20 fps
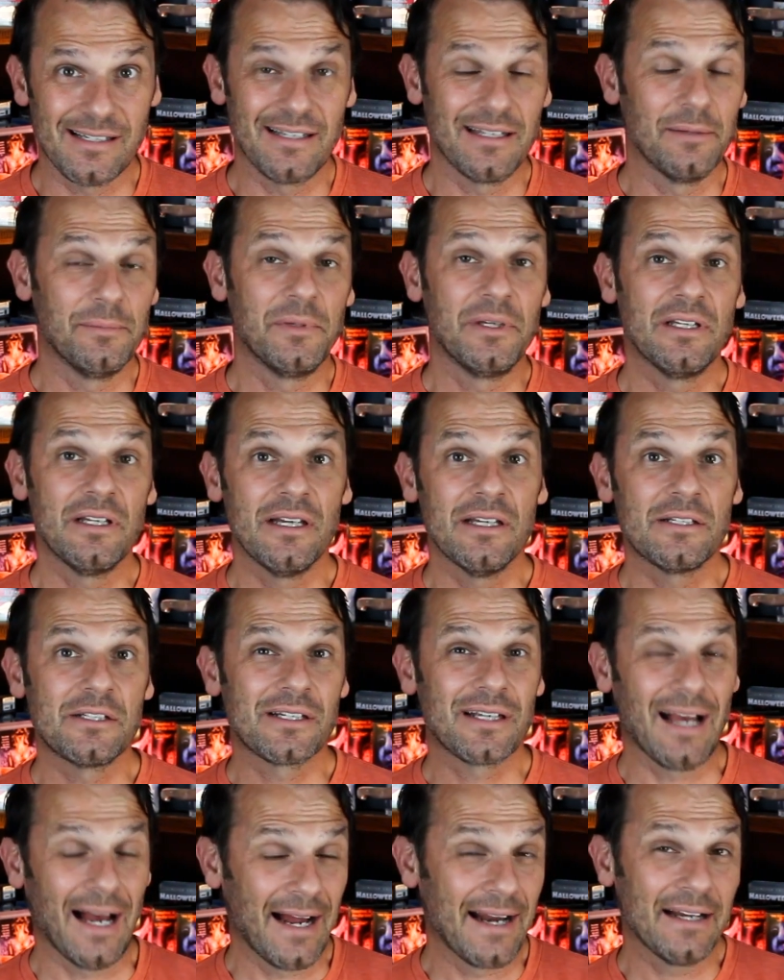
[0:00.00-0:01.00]
to them.
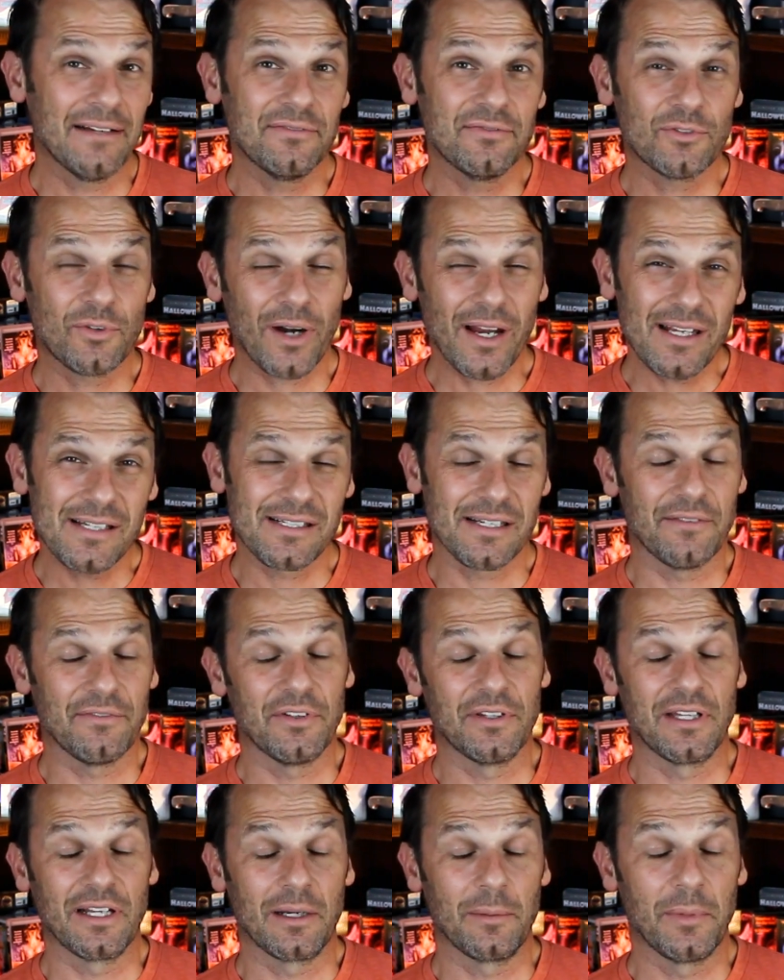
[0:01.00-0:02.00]
It's kind of crazy if
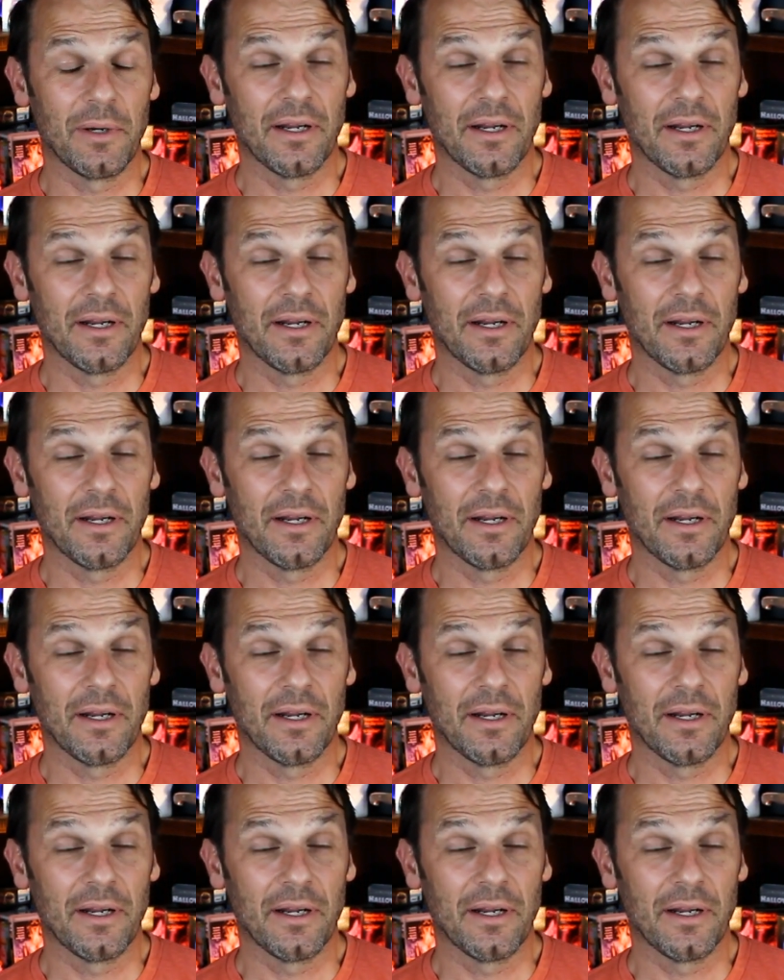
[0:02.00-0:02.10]
you think